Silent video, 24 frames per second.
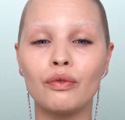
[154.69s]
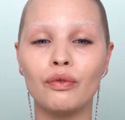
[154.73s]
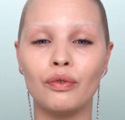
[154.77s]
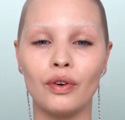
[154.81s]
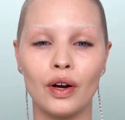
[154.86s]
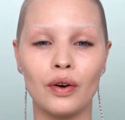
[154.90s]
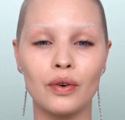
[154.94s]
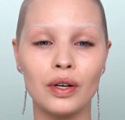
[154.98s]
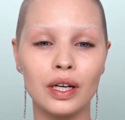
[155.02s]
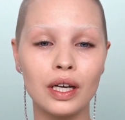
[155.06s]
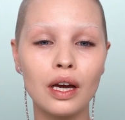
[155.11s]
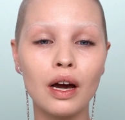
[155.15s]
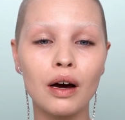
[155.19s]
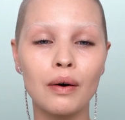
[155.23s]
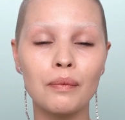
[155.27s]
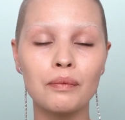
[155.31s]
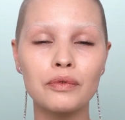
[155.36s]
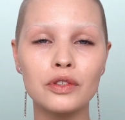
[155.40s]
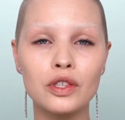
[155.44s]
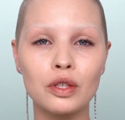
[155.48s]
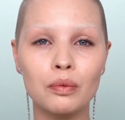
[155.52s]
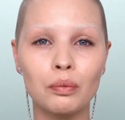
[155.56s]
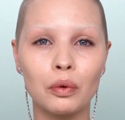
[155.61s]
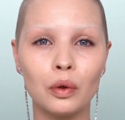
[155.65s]
very
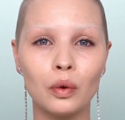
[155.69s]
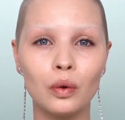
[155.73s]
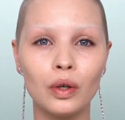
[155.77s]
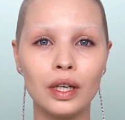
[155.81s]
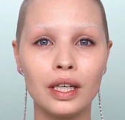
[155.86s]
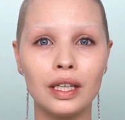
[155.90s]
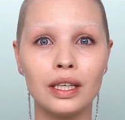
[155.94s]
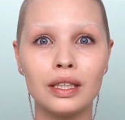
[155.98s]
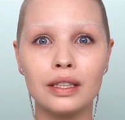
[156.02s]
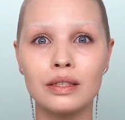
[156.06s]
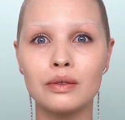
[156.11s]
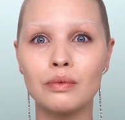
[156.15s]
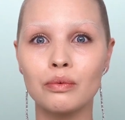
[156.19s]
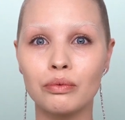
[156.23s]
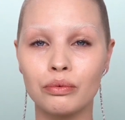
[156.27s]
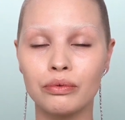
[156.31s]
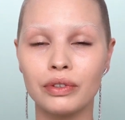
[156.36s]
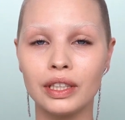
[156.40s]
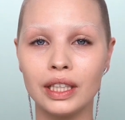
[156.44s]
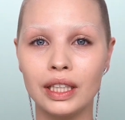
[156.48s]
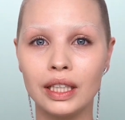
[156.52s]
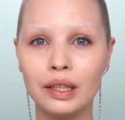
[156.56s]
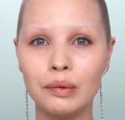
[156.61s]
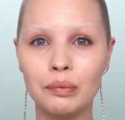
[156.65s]
comfortable, it is
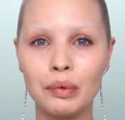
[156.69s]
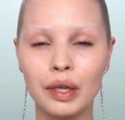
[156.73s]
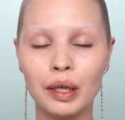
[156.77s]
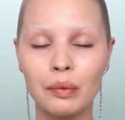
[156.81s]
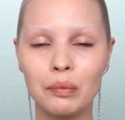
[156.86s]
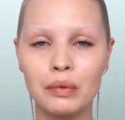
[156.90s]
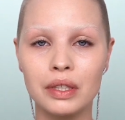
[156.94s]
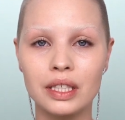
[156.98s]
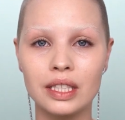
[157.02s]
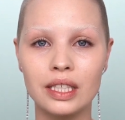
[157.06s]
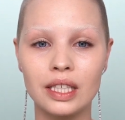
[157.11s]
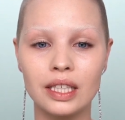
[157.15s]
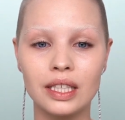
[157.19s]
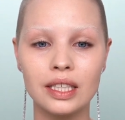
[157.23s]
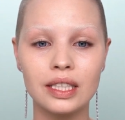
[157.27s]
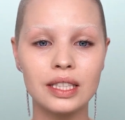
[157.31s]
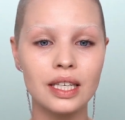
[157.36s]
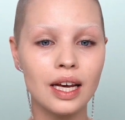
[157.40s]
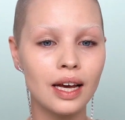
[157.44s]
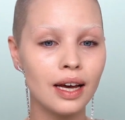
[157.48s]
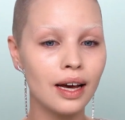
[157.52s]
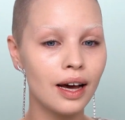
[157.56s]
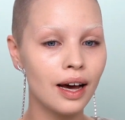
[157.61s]
really pigmented,